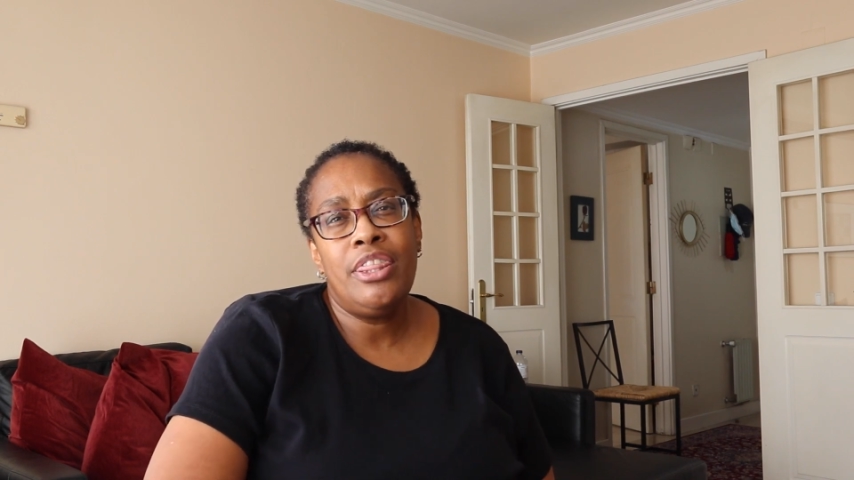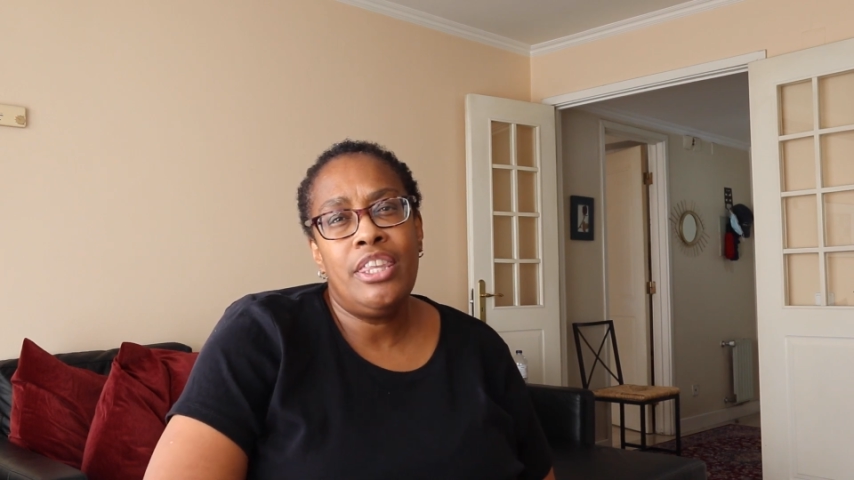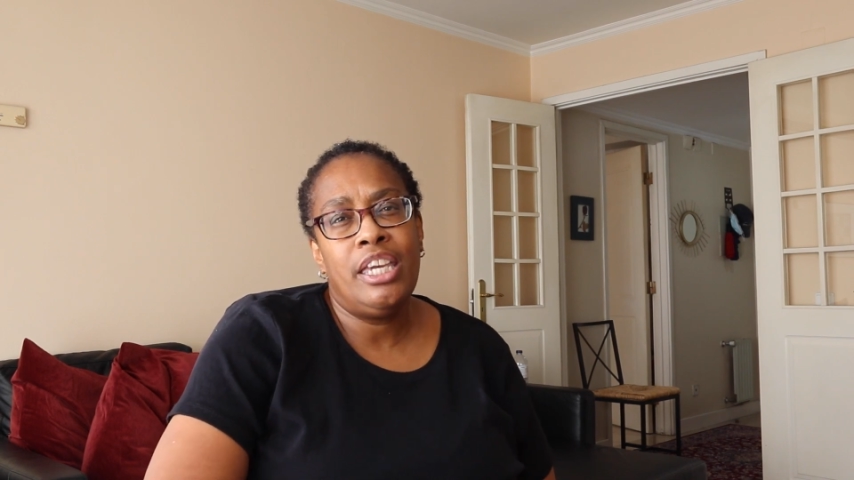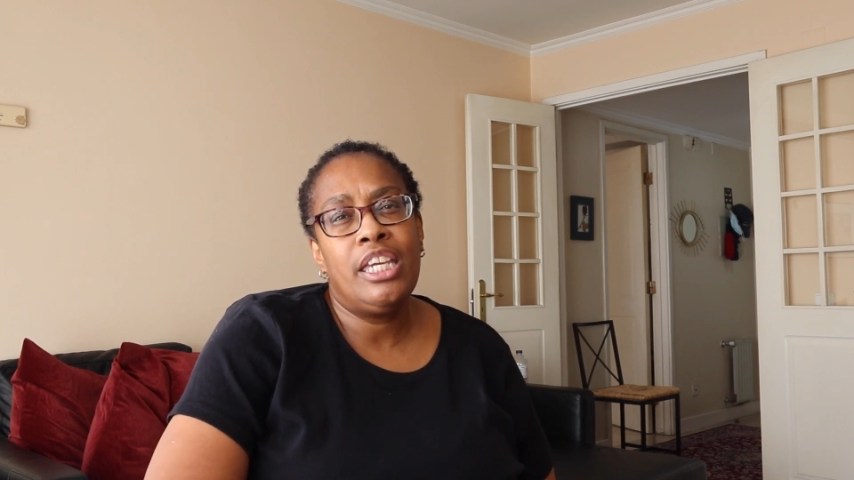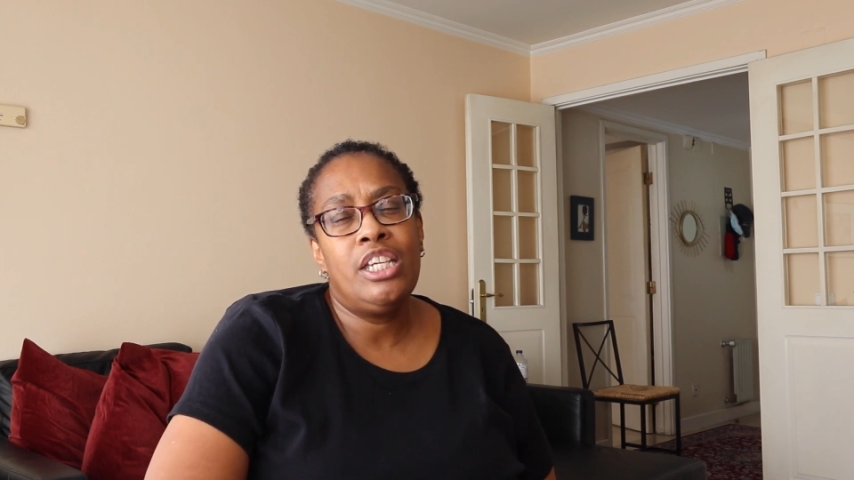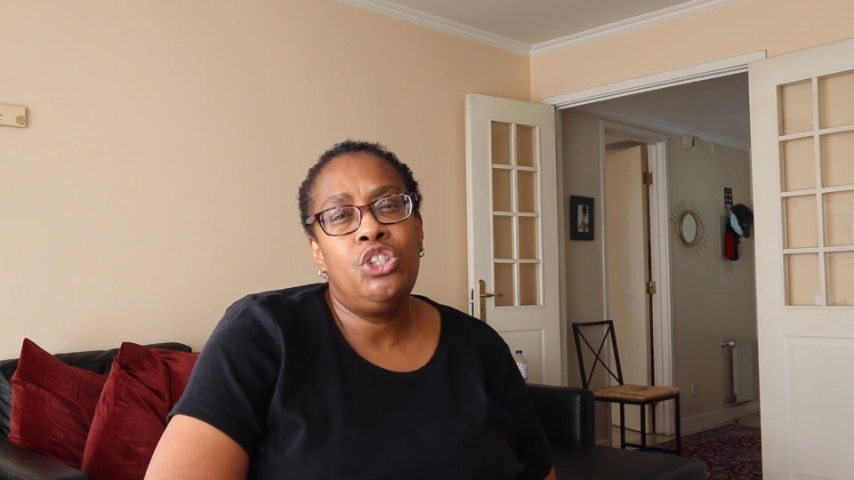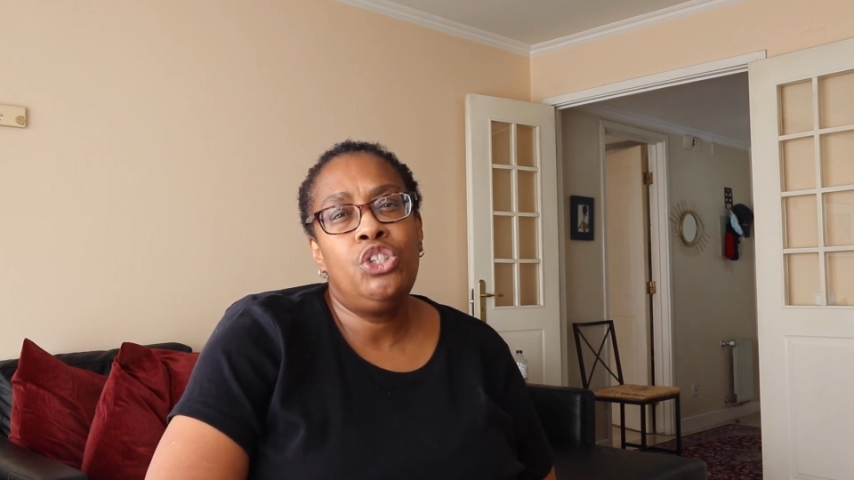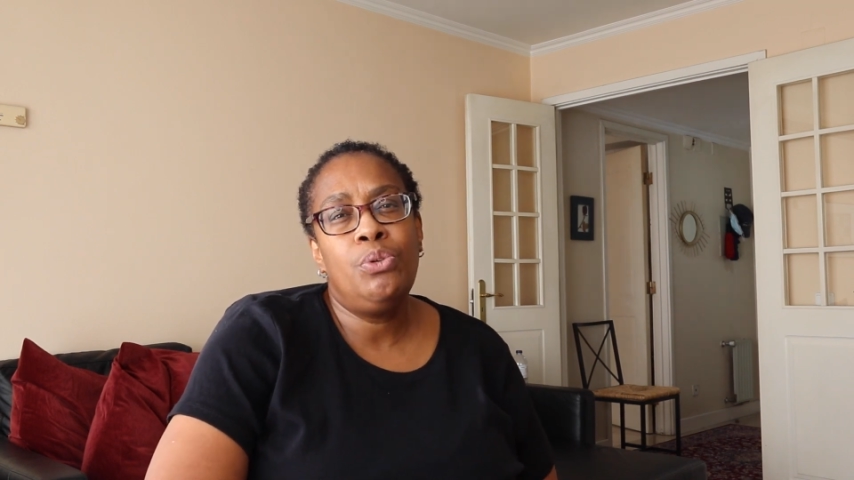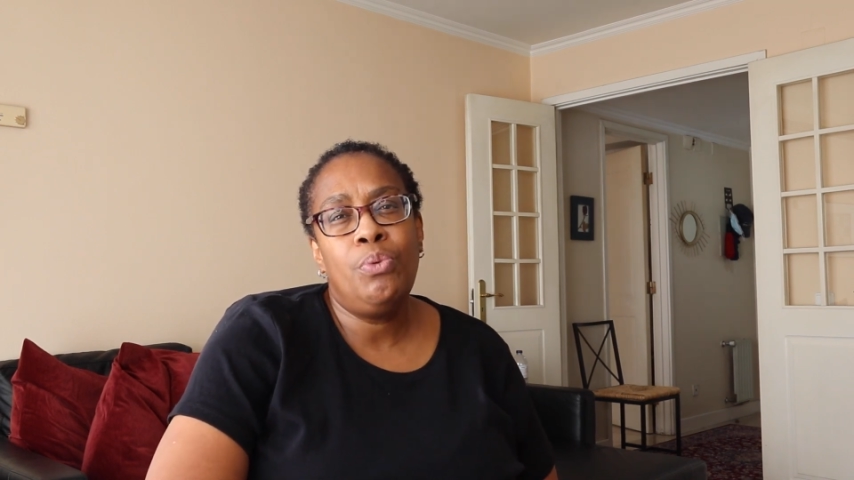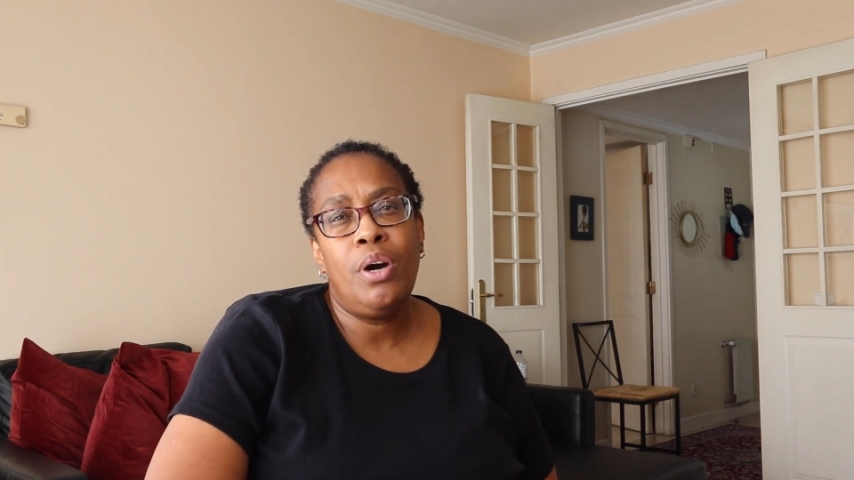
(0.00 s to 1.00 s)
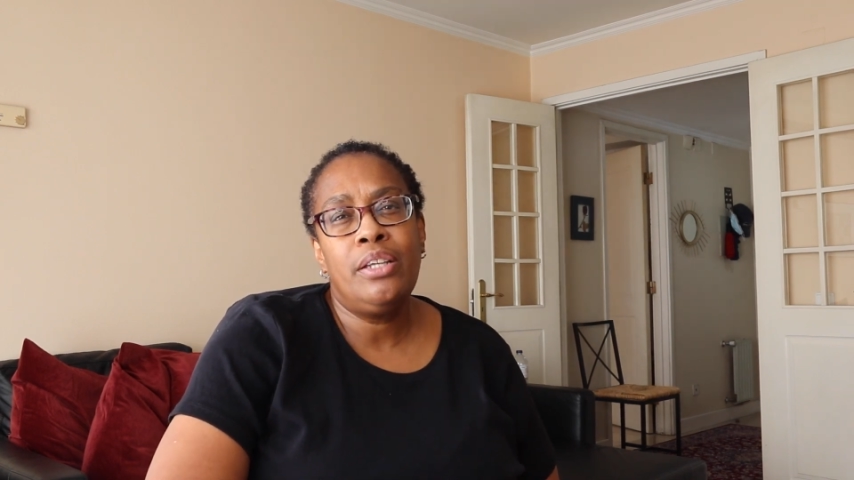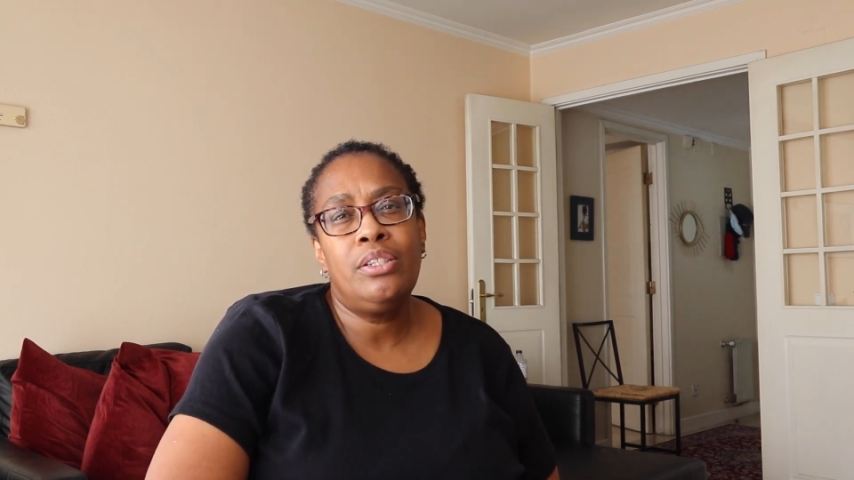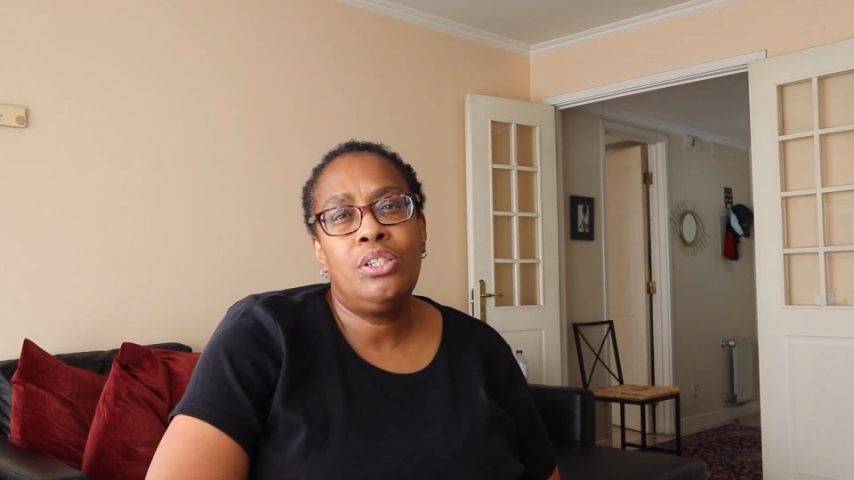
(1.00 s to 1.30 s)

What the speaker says: thing is you want